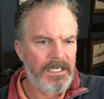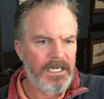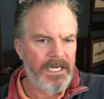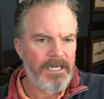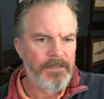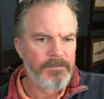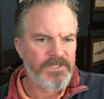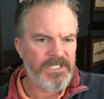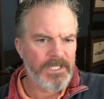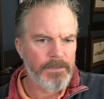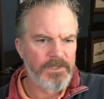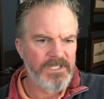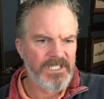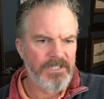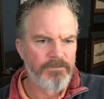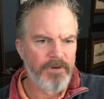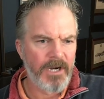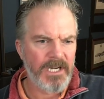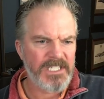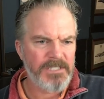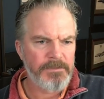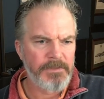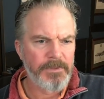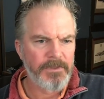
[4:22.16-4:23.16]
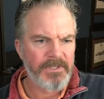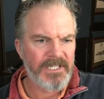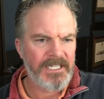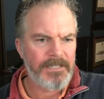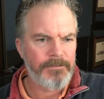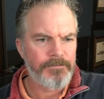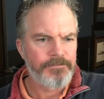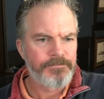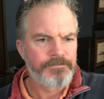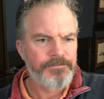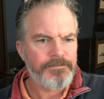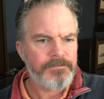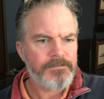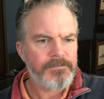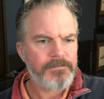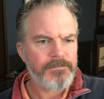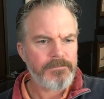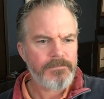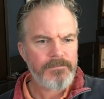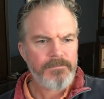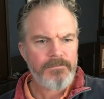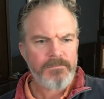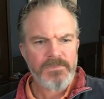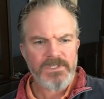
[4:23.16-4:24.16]
Someone did write to me with that.
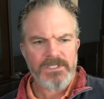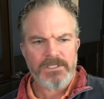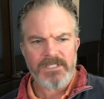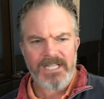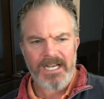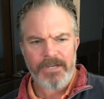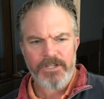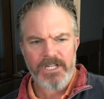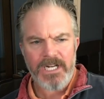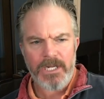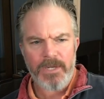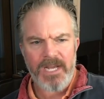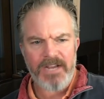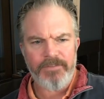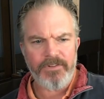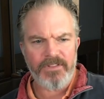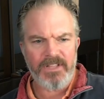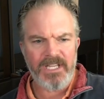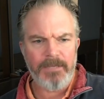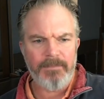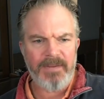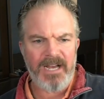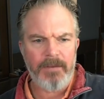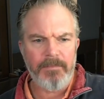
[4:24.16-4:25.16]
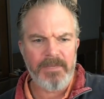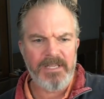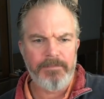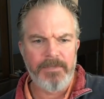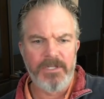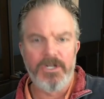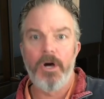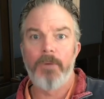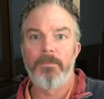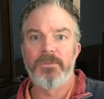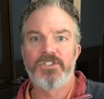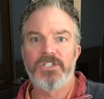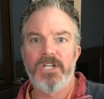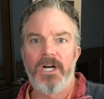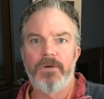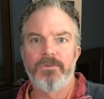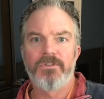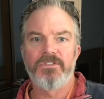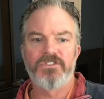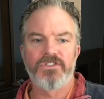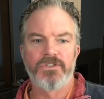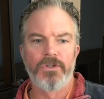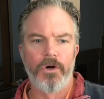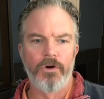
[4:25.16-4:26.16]
Now you know everything about me, but not my
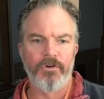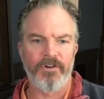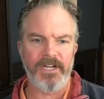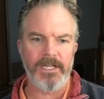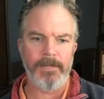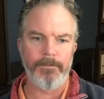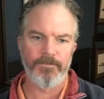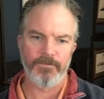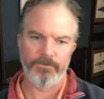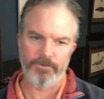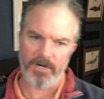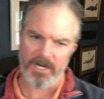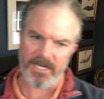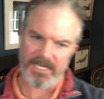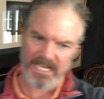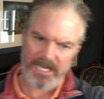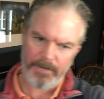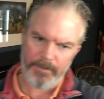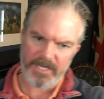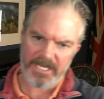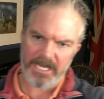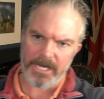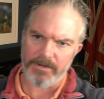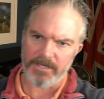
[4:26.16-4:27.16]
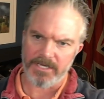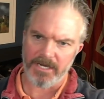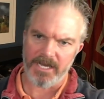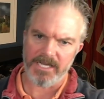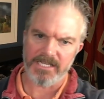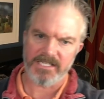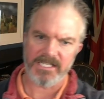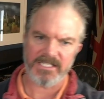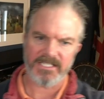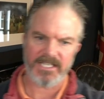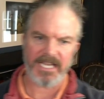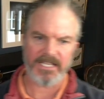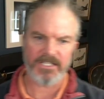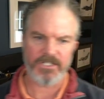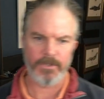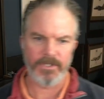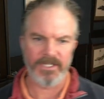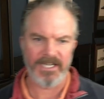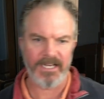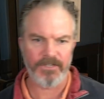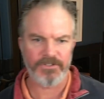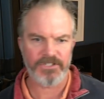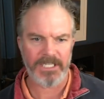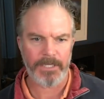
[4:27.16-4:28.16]
childhood story. Right, here we go, guys. Let's get to
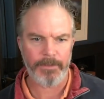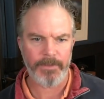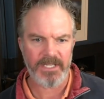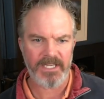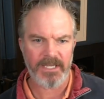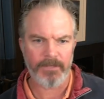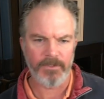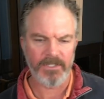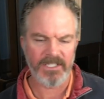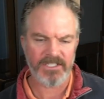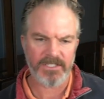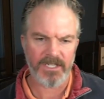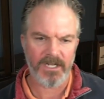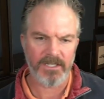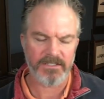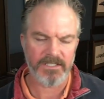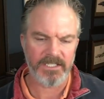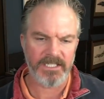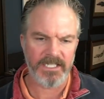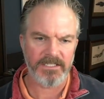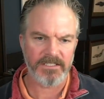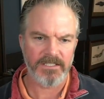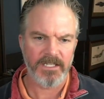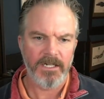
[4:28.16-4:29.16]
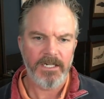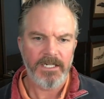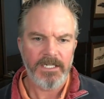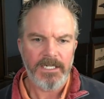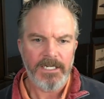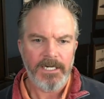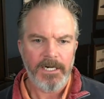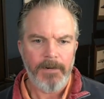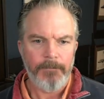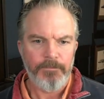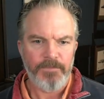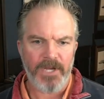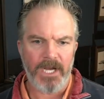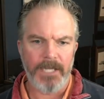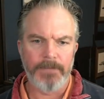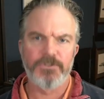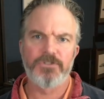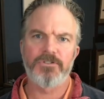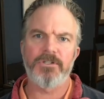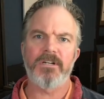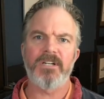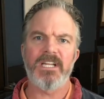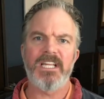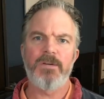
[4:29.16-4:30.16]
it now, shall we? Come on, let's answer this. I'm
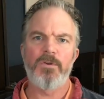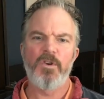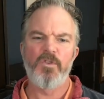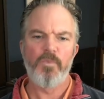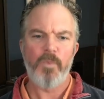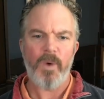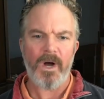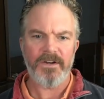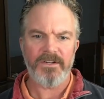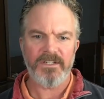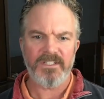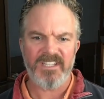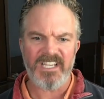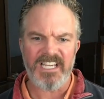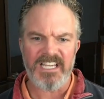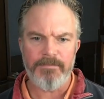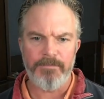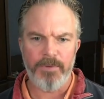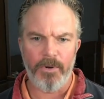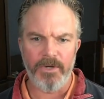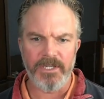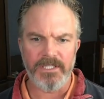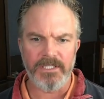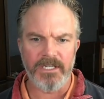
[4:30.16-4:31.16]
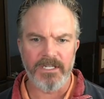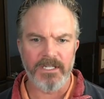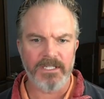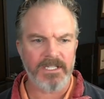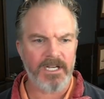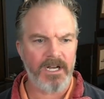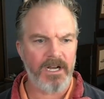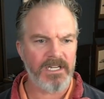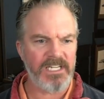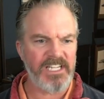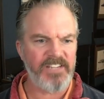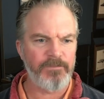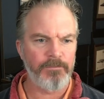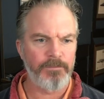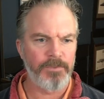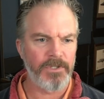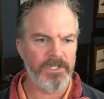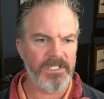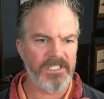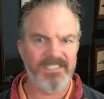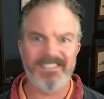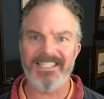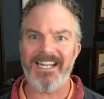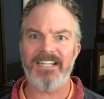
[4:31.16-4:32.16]
struggling with one key point, and I can't even put
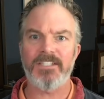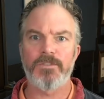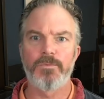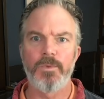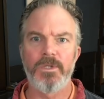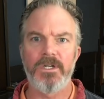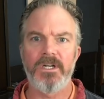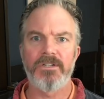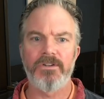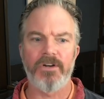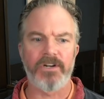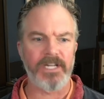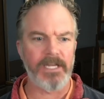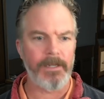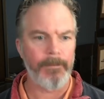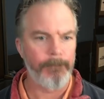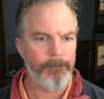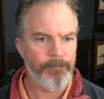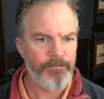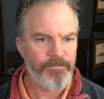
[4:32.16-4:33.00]
an exact word on it.